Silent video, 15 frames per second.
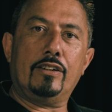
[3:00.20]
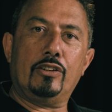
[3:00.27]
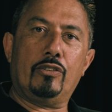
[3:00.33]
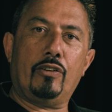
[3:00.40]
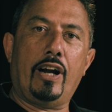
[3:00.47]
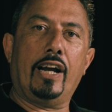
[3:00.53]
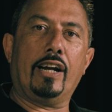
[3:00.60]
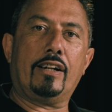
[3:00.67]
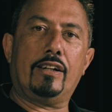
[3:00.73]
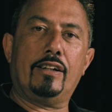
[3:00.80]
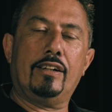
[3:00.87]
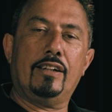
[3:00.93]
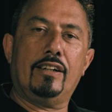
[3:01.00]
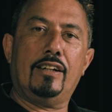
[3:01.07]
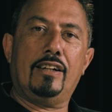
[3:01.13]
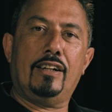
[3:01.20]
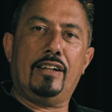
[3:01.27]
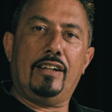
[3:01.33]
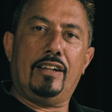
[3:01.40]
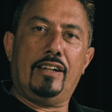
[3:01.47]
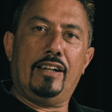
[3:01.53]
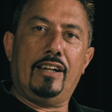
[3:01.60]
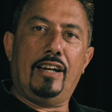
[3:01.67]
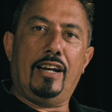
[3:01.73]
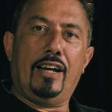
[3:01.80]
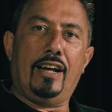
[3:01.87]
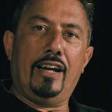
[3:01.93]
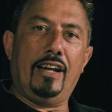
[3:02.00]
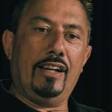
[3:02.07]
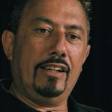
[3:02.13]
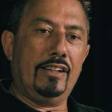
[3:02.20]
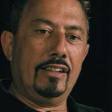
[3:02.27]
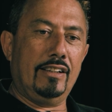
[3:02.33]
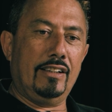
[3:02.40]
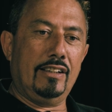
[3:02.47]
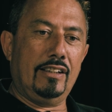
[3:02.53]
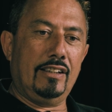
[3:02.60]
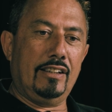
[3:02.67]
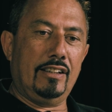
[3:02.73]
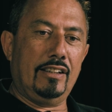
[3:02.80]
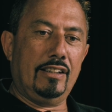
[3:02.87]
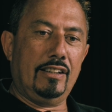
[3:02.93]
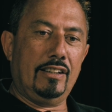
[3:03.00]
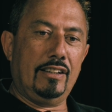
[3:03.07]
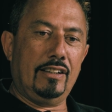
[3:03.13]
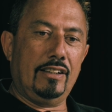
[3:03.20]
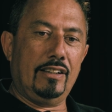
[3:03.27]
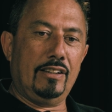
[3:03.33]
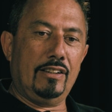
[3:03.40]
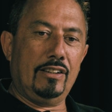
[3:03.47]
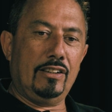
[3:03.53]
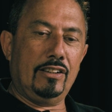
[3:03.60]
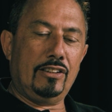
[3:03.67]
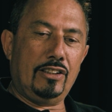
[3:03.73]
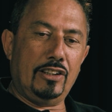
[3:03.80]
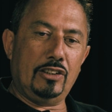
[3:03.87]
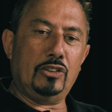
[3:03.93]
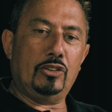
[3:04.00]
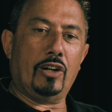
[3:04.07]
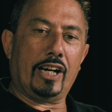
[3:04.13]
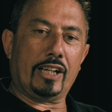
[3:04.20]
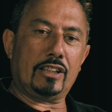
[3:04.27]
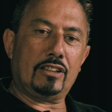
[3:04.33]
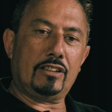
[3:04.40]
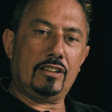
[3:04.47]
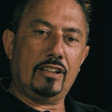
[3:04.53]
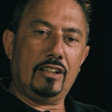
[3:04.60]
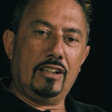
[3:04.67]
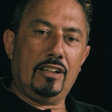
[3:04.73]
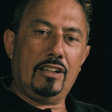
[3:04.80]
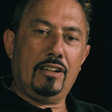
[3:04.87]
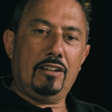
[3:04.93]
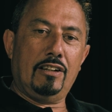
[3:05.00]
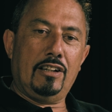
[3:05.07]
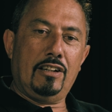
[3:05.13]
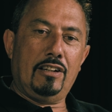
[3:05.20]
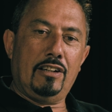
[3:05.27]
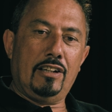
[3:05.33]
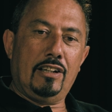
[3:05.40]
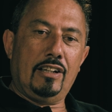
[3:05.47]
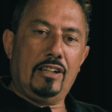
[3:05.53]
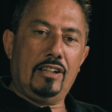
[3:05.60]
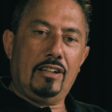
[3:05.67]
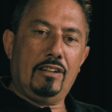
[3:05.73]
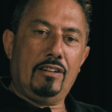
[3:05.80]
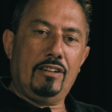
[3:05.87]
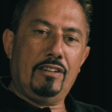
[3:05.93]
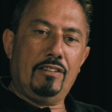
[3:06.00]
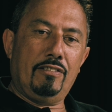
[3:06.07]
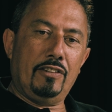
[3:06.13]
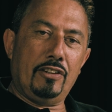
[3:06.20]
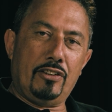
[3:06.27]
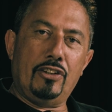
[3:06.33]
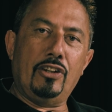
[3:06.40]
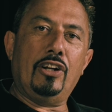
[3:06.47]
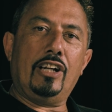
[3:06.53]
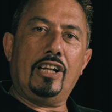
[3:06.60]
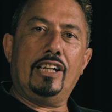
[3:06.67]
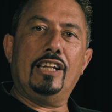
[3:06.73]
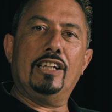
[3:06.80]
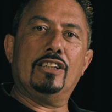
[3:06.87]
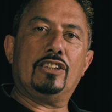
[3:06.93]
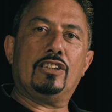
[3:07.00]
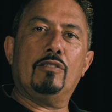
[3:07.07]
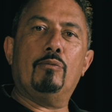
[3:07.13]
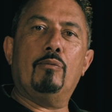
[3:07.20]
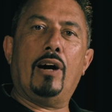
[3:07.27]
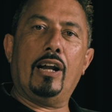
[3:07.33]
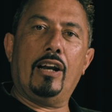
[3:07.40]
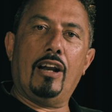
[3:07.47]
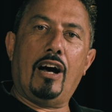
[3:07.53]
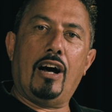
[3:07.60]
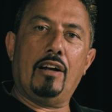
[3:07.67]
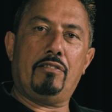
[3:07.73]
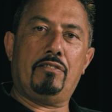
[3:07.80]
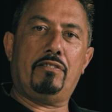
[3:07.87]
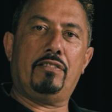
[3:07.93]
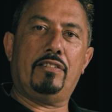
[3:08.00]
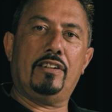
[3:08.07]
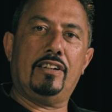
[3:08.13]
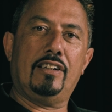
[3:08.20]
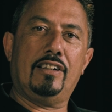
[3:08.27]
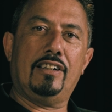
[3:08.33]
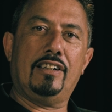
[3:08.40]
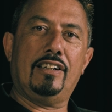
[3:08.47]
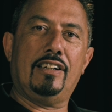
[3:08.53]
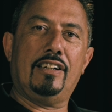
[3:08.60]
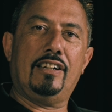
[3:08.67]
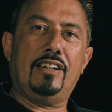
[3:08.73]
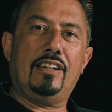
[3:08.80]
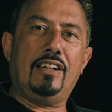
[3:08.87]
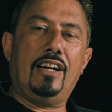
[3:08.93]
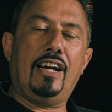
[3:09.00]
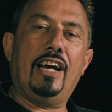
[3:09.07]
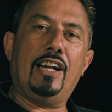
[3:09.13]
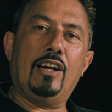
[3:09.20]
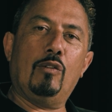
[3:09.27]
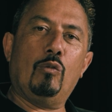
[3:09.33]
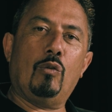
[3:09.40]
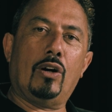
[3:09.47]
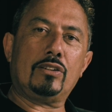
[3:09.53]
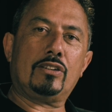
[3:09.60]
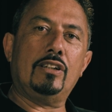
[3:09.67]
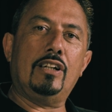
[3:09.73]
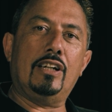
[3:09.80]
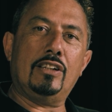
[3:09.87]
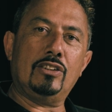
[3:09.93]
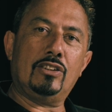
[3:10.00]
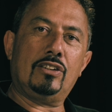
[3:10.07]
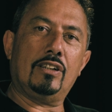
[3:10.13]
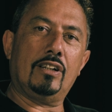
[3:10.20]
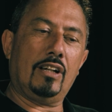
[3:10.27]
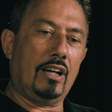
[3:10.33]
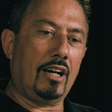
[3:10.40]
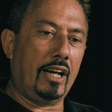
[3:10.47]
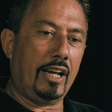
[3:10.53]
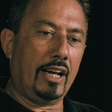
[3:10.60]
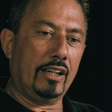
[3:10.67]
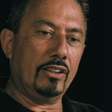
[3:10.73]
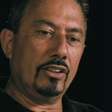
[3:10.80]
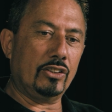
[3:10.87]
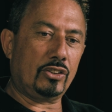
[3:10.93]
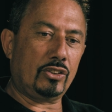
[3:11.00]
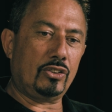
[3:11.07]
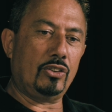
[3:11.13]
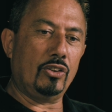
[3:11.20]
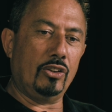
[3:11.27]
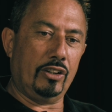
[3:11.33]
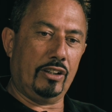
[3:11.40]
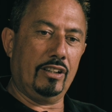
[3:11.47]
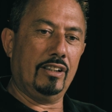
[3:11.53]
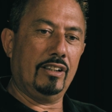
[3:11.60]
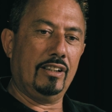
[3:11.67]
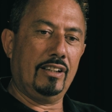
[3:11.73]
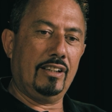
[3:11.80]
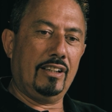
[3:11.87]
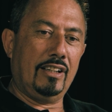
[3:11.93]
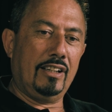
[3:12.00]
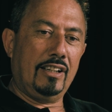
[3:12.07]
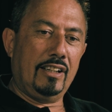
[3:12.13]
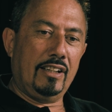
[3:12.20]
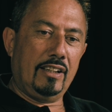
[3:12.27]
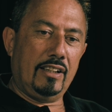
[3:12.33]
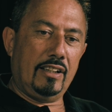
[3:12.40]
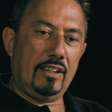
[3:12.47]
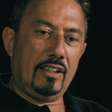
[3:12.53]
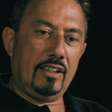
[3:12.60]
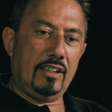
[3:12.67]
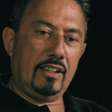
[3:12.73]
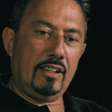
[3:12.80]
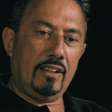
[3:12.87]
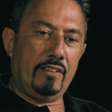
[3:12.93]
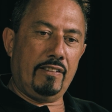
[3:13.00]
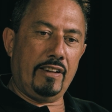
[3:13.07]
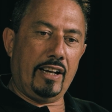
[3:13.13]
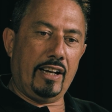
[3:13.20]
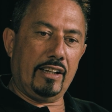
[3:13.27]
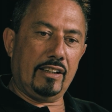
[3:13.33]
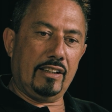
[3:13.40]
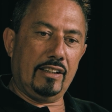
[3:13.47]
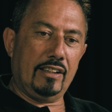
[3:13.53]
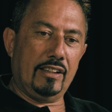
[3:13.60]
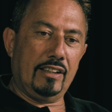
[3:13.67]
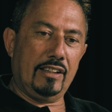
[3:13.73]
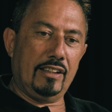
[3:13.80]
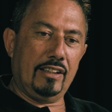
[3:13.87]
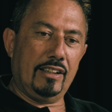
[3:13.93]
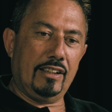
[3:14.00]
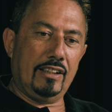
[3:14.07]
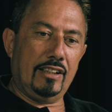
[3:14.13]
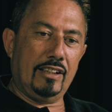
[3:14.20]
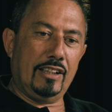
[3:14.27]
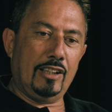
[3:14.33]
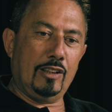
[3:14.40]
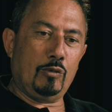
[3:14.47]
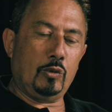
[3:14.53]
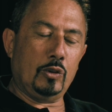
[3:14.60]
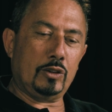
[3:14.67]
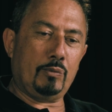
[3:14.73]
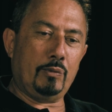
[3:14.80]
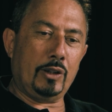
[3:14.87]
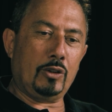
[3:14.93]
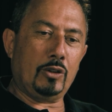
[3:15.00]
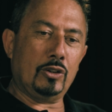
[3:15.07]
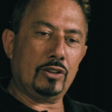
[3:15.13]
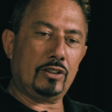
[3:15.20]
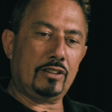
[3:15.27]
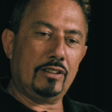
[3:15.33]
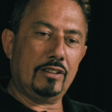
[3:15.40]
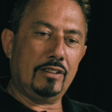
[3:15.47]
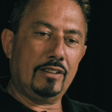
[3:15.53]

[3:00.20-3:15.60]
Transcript: drank and did drugs for 30 years of my life. And it wasn't until I understood that it was because